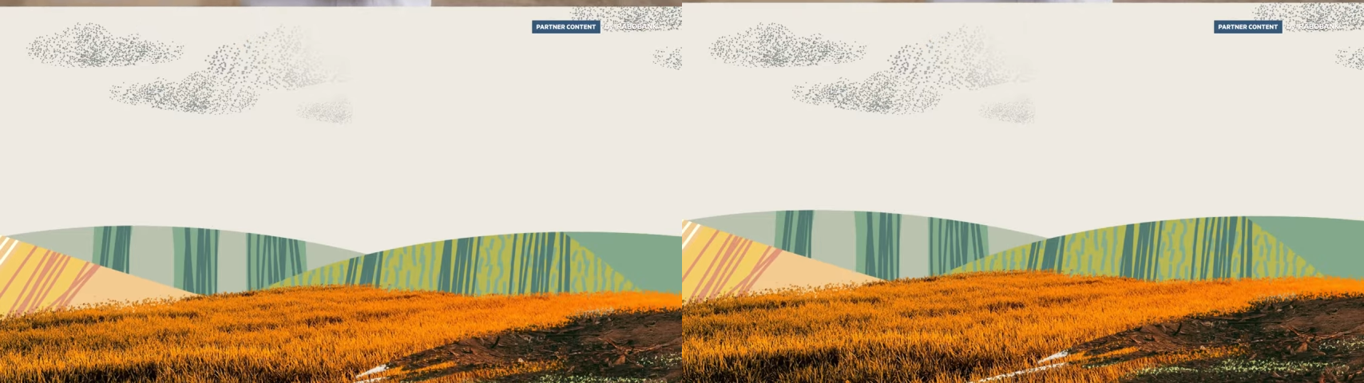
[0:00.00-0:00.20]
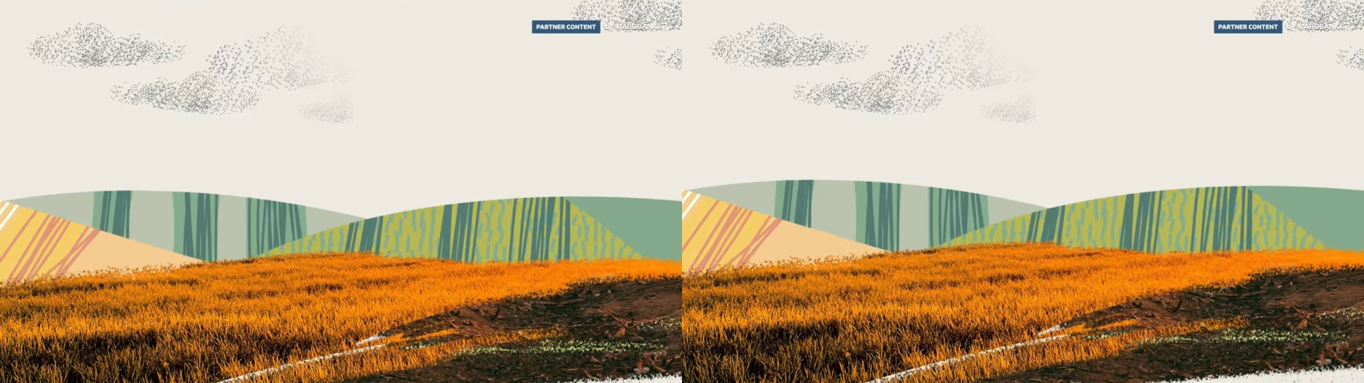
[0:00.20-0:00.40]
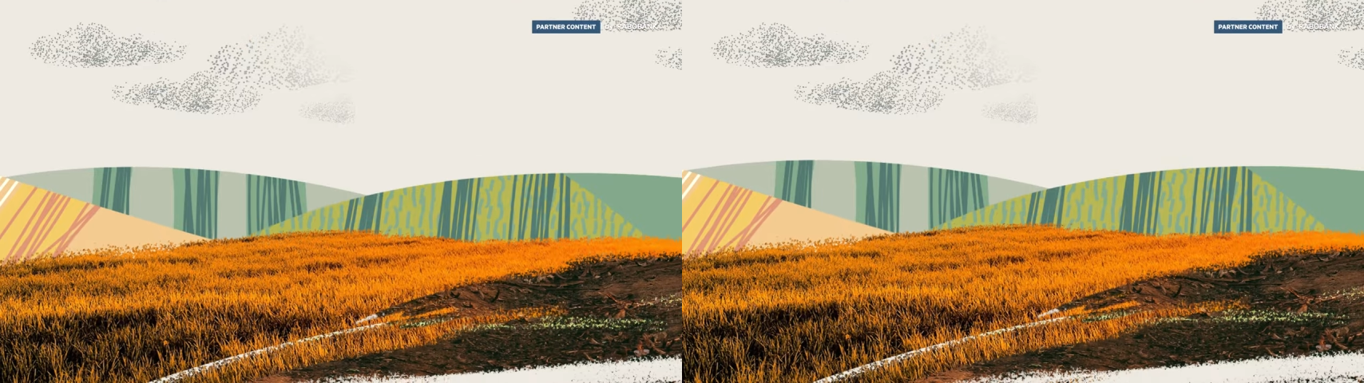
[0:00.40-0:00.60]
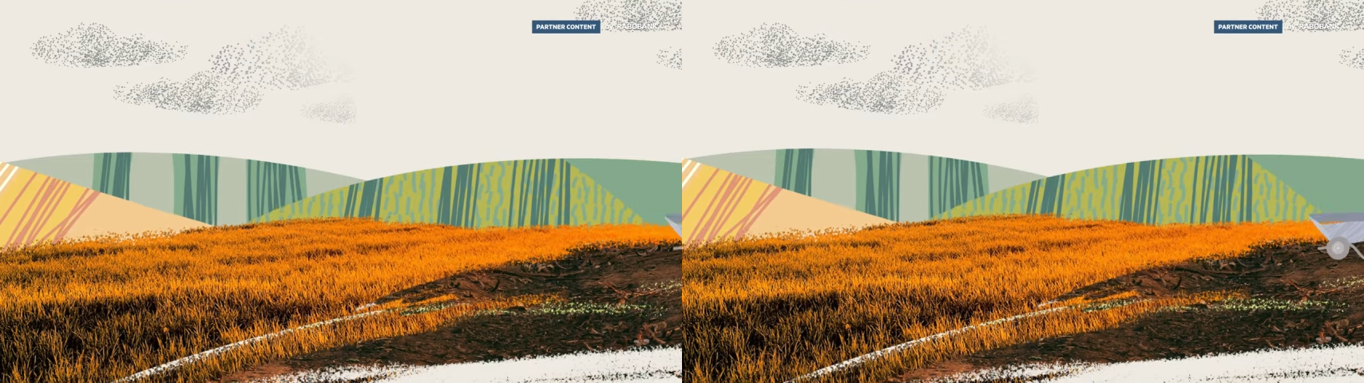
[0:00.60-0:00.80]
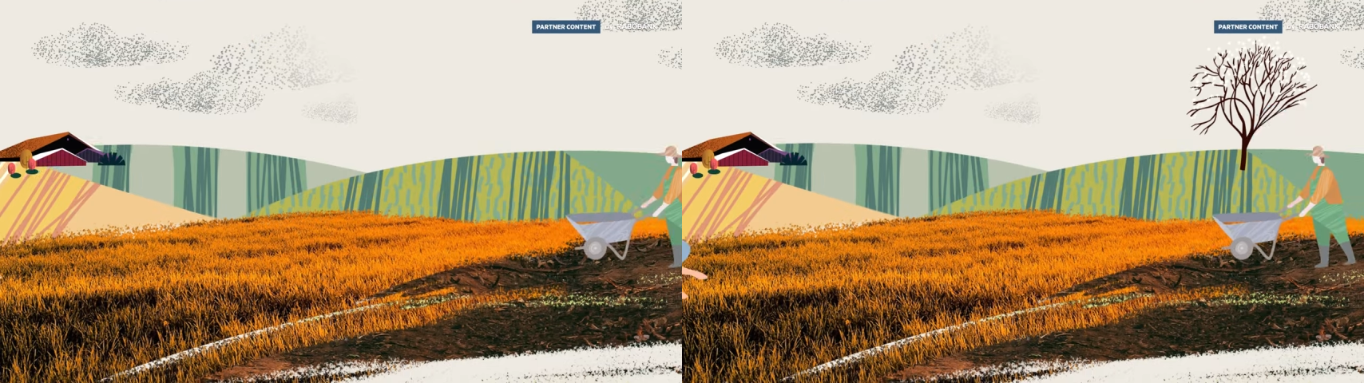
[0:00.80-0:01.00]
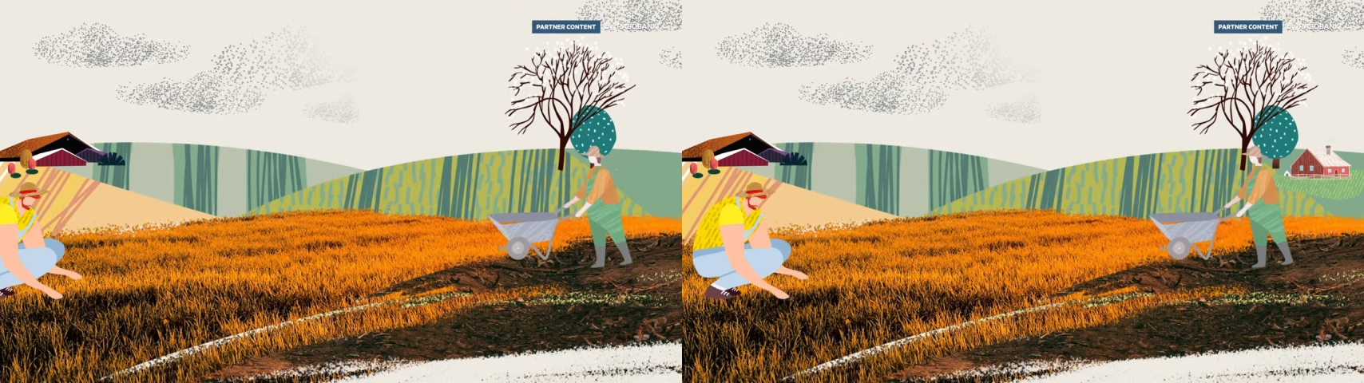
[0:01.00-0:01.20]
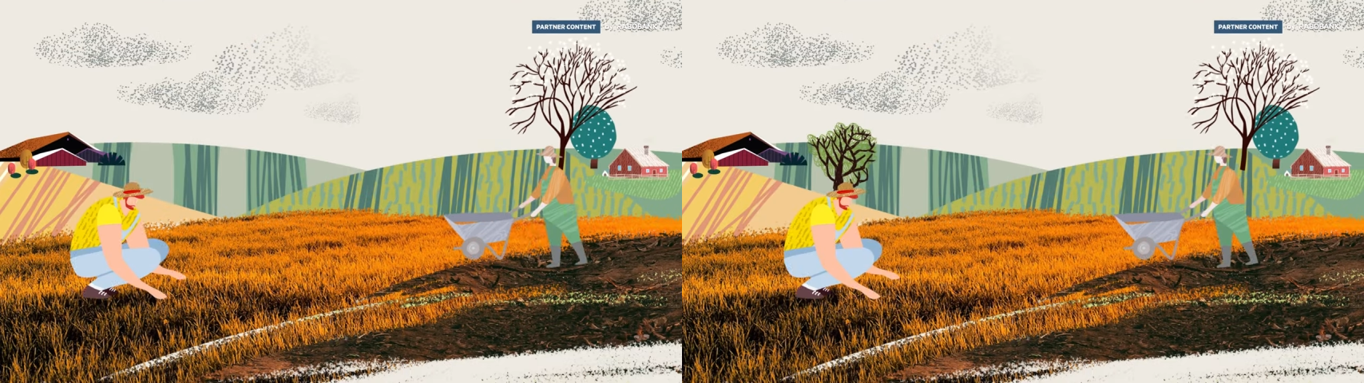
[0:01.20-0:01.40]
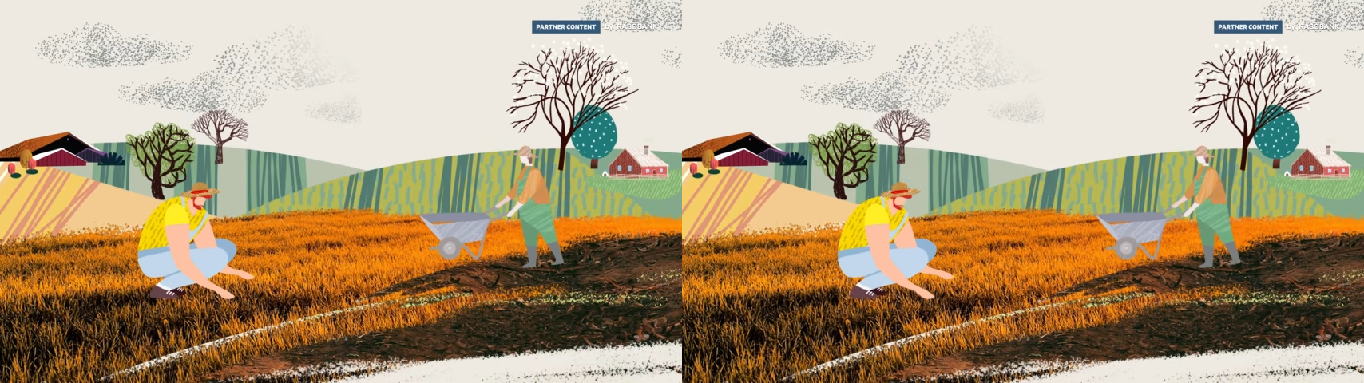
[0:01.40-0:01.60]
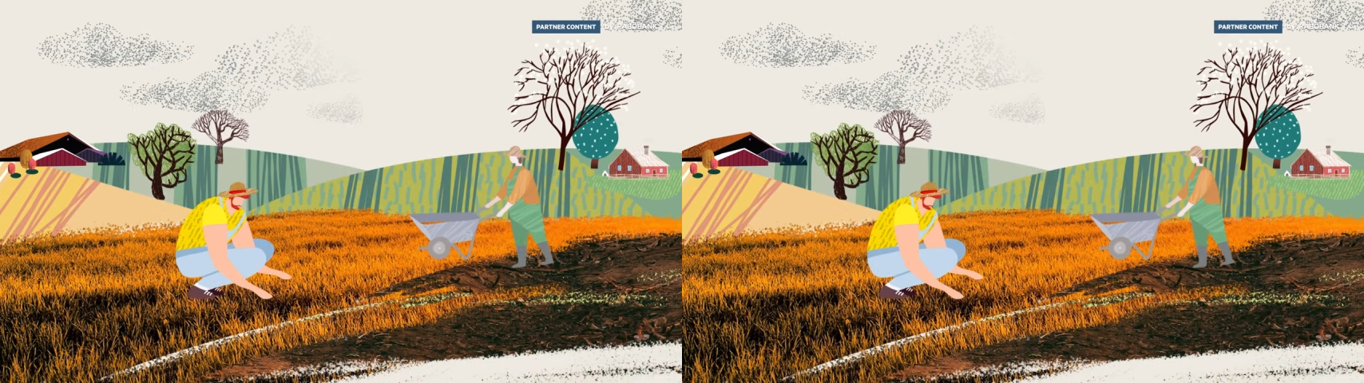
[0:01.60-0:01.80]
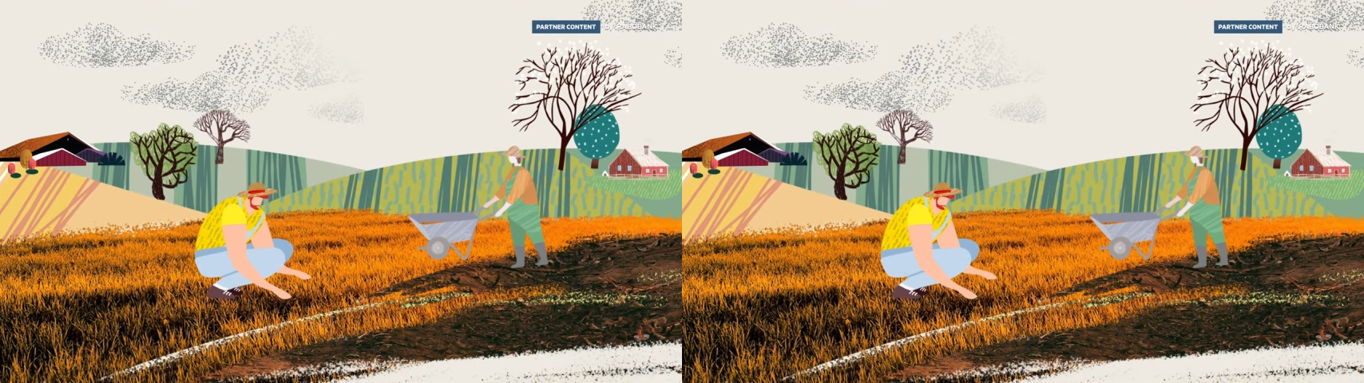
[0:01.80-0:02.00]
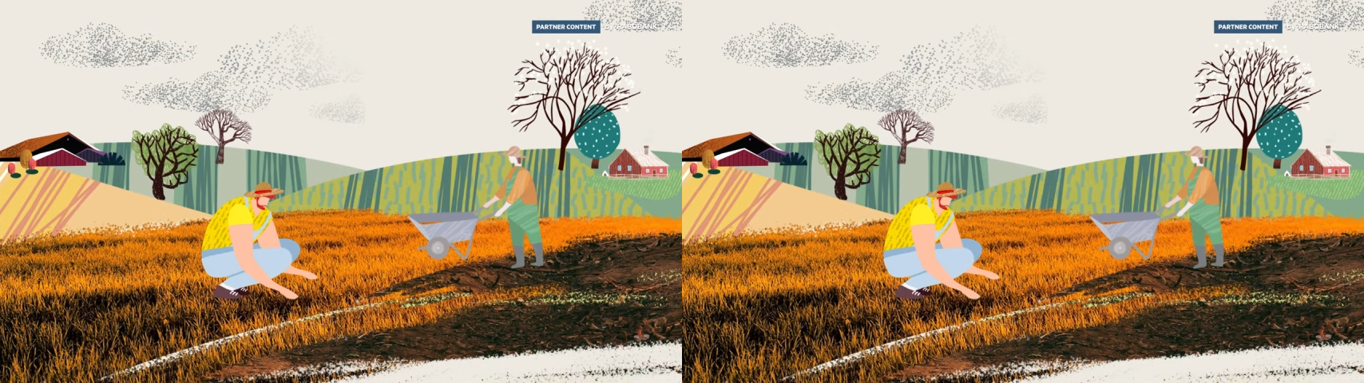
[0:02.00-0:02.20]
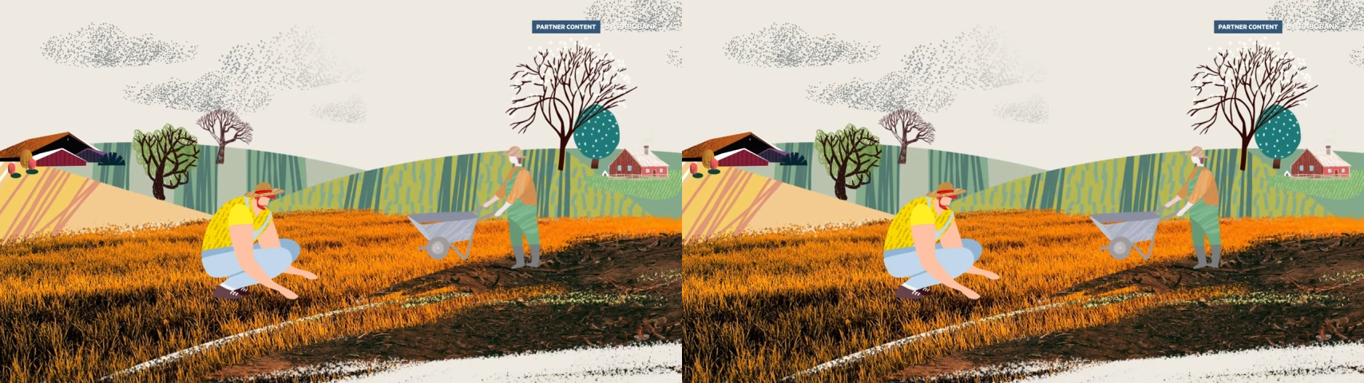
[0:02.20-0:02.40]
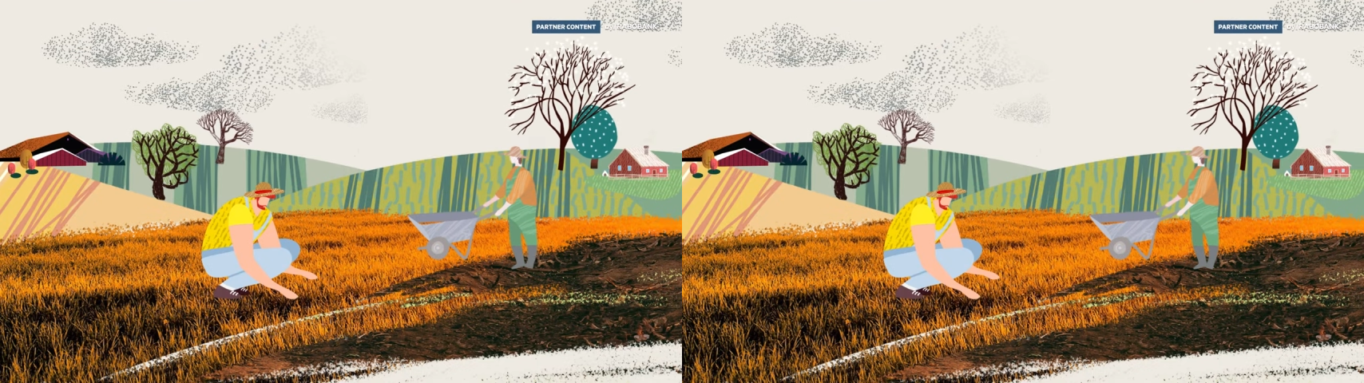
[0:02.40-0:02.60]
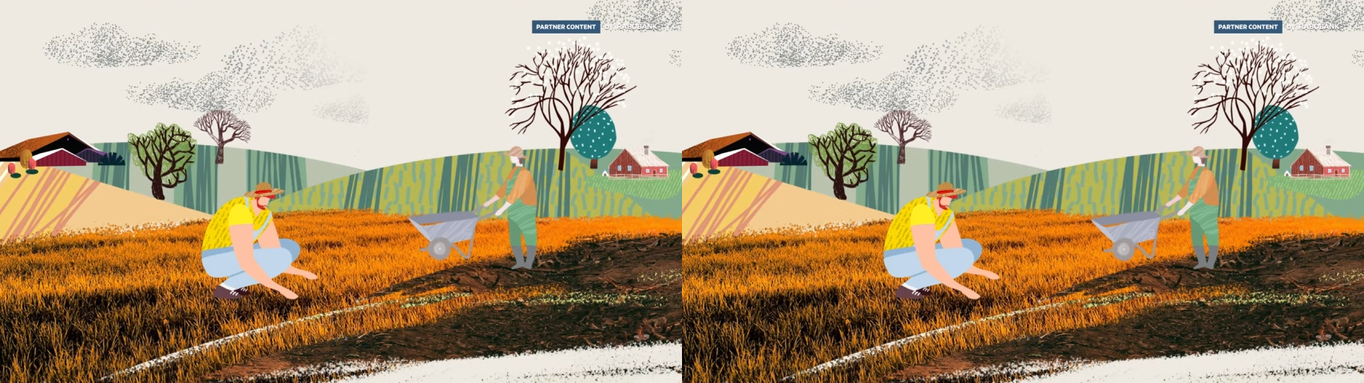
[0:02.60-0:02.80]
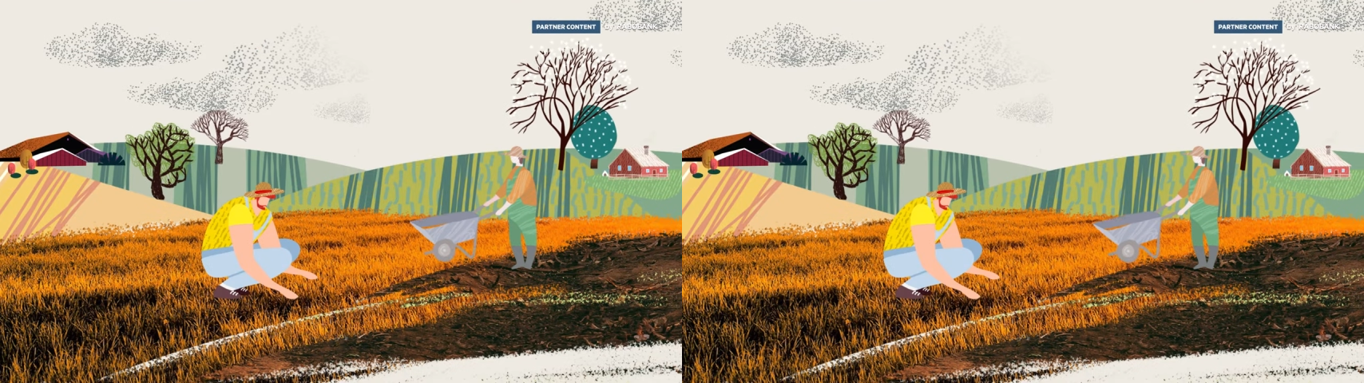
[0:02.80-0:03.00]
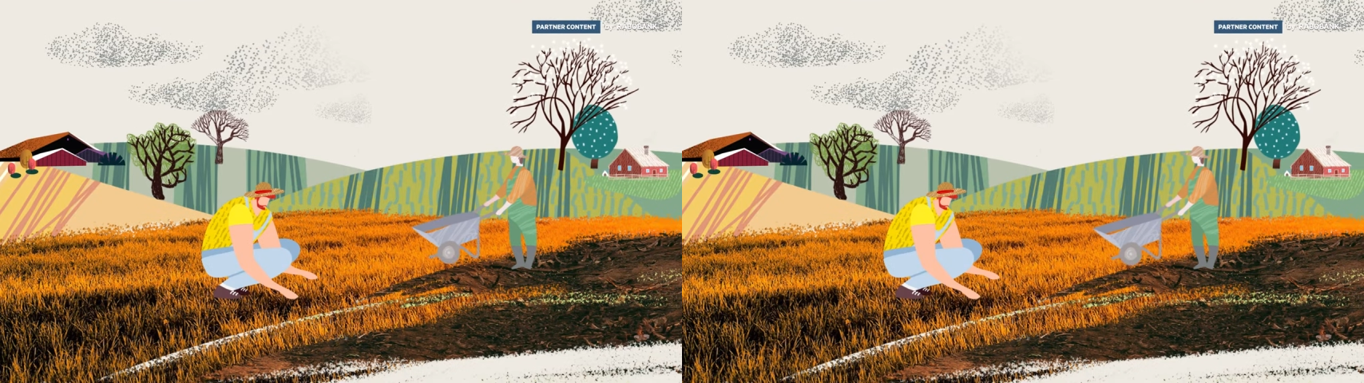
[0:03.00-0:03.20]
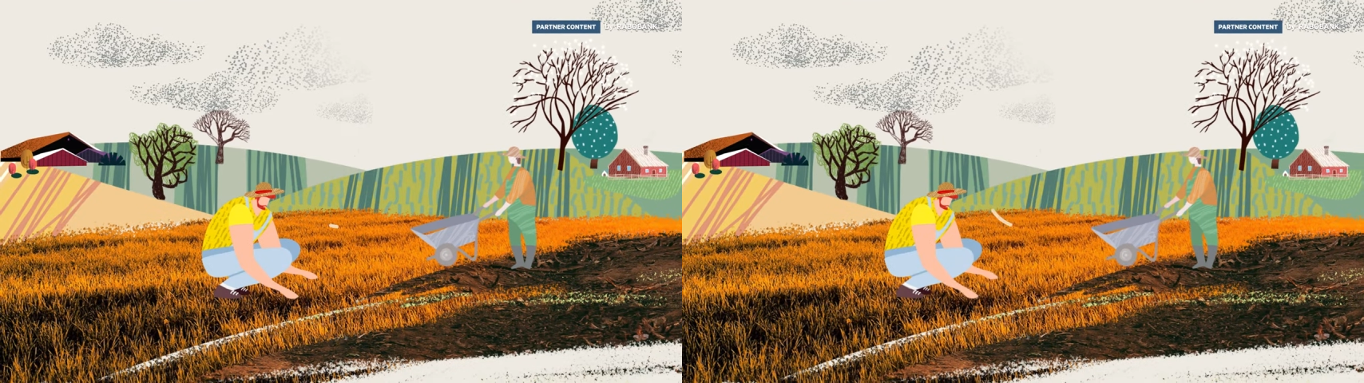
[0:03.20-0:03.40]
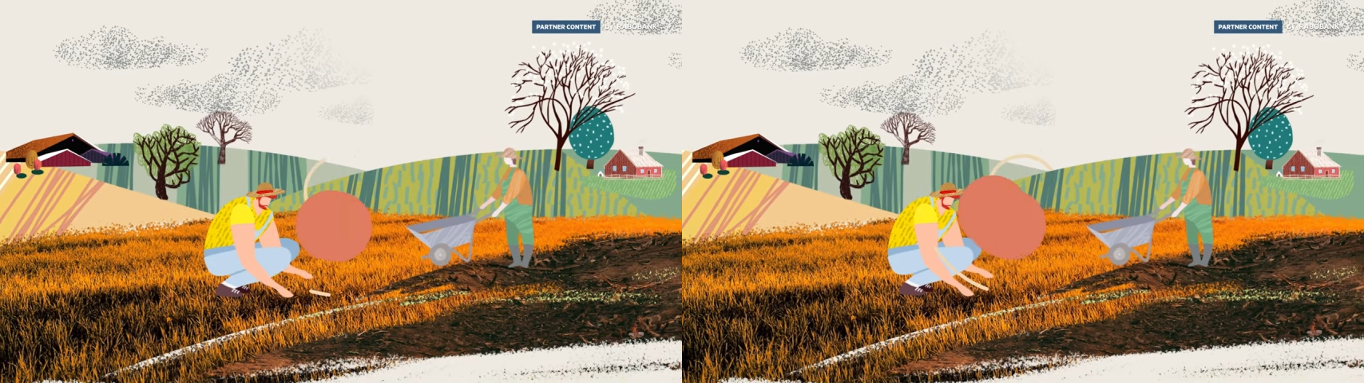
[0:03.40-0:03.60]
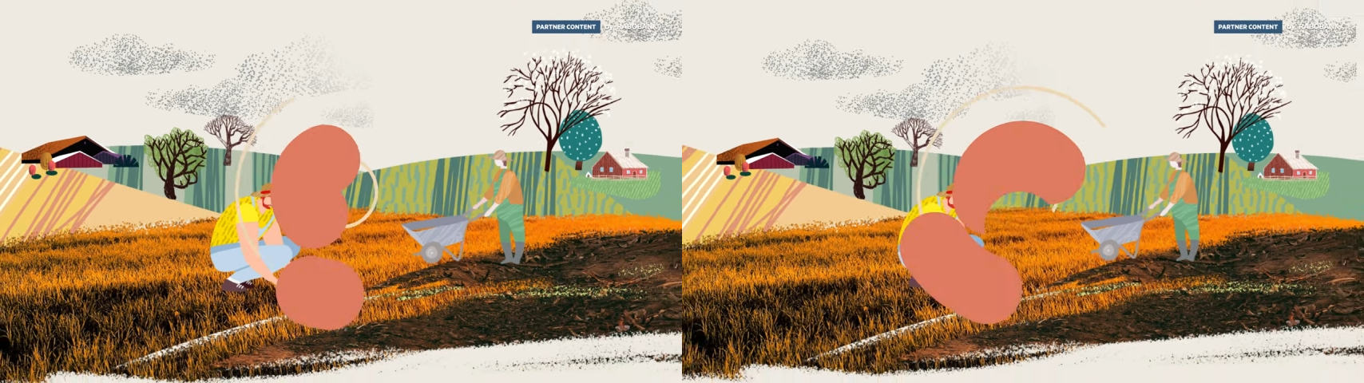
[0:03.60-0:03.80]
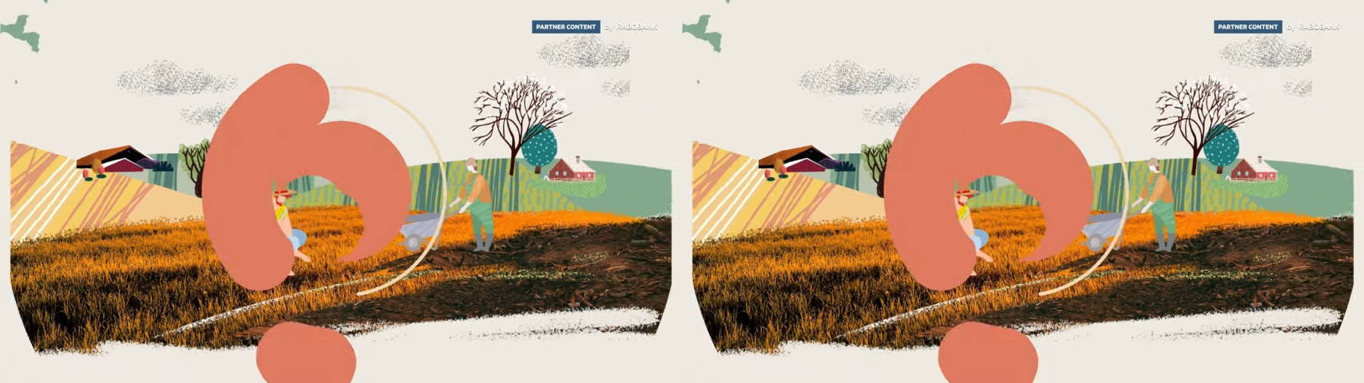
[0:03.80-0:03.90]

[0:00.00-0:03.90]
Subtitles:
Nobody's mouth can be seen.